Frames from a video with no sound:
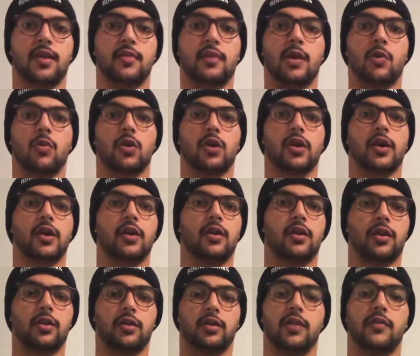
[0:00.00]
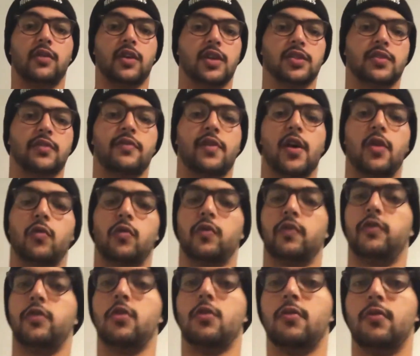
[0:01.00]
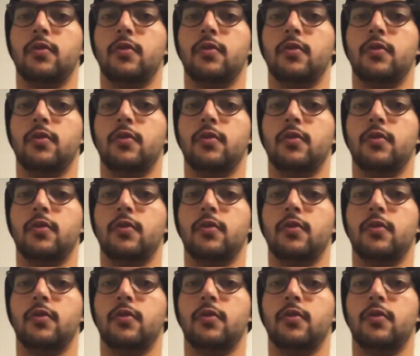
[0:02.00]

of my workout and I'll give you guys a final review.